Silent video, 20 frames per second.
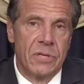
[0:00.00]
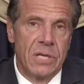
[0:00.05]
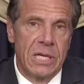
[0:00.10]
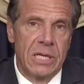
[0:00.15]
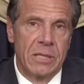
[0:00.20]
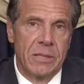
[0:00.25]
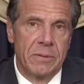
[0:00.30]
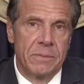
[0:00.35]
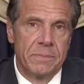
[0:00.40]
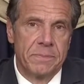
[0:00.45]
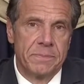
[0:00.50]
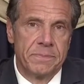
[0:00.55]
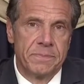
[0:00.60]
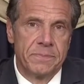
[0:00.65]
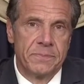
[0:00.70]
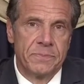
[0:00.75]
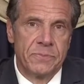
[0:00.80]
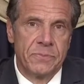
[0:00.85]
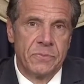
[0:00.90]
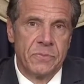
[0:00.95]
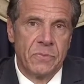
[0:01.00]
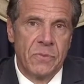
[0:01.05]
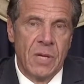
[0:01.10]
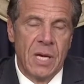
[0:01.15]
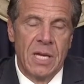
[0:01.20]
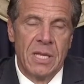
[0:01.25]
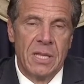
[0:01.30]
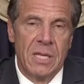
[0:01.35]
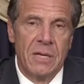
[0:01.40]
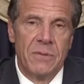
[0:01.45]
Now, Bloodworth
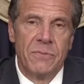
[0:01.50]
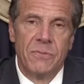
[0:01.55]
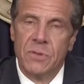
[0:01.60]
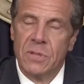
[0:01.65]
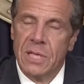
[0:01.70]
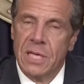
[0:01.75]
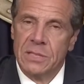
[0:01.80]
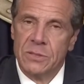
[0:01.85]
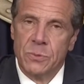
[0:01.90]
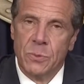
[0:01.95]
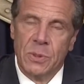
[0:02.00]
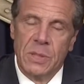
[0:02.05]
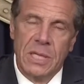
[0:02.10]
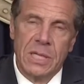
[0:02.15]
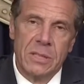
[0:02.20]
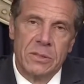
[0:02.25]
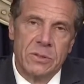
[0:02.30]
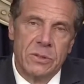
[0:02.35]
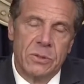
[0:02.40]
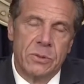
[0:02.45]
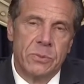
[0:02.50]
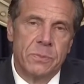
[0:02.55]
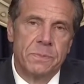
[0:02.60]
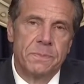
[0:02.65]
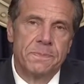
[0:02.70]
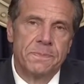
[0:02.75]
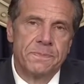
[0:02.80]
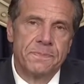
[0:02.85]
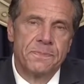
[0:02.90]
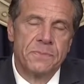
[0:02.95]
points out that Cuomo has
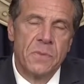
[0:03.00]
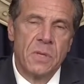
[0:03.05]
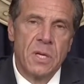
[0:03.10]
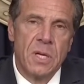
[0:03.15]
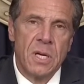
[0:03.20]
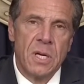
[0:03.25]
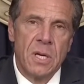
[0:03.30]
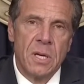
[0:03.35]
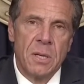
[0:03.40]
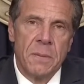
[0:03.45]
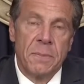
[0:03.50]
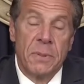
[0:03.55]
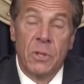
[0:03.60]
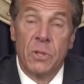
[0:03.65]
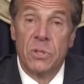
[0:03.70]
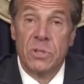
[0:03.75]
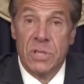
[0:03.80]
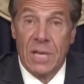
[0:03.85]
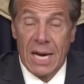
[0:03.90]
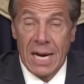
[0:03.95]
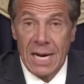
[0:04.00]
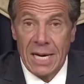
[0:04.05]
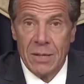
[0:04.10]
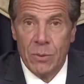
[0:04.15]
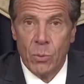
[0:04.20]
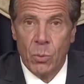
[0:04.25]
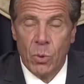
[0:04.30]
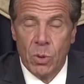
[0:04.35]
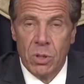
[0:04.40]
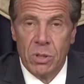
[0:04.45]
been involved in the highest
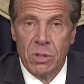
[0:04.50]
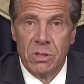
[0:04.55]
level